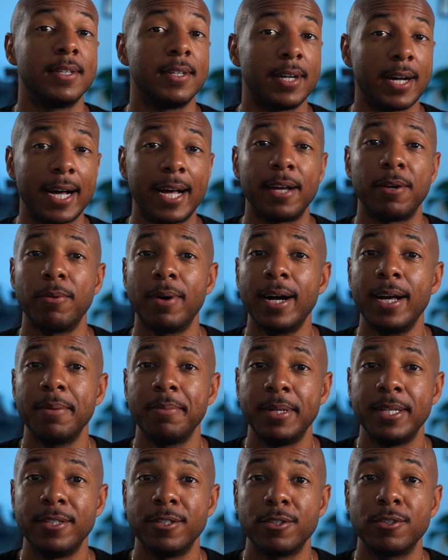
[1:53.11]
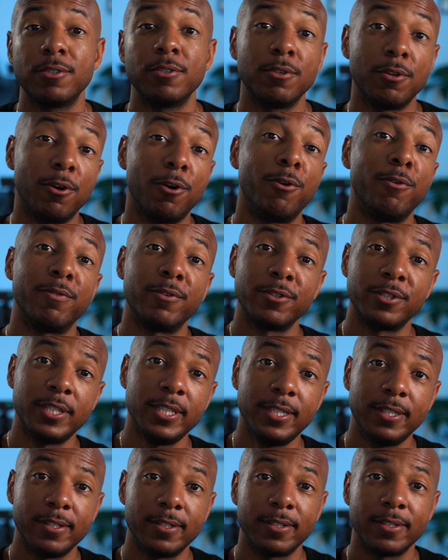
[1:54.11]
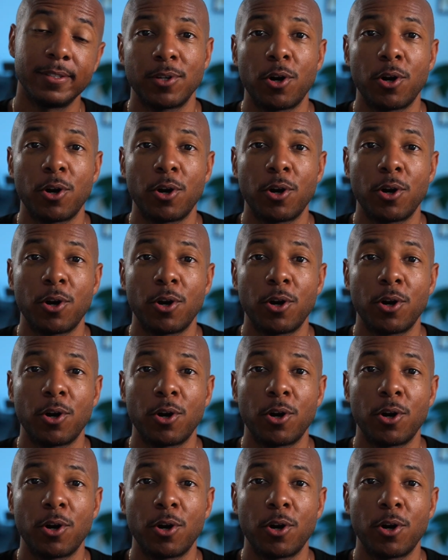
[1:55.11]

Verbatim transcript: Hawaii means overseas.